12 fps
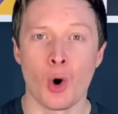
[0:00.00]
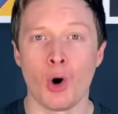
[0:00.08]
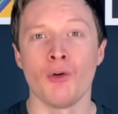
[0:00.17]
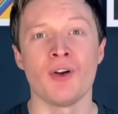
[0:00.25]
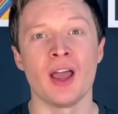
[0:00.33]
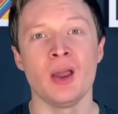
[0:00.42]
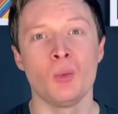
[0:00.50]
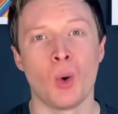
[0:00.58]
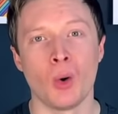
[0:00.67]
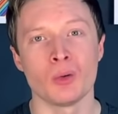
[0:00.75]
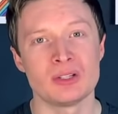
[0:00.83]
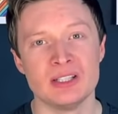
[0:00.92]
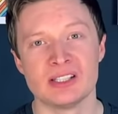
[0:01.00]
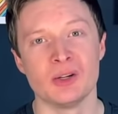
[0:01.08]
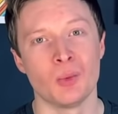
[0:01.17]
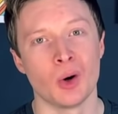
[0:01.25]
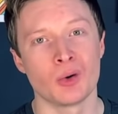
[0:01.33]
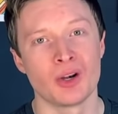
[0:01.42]
of a Walt Disney
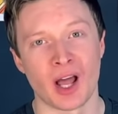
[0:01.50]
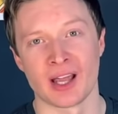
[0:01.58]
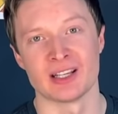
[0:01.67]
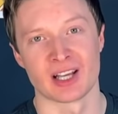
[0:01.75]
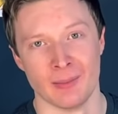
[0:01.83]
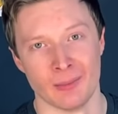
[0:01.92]
World nighttime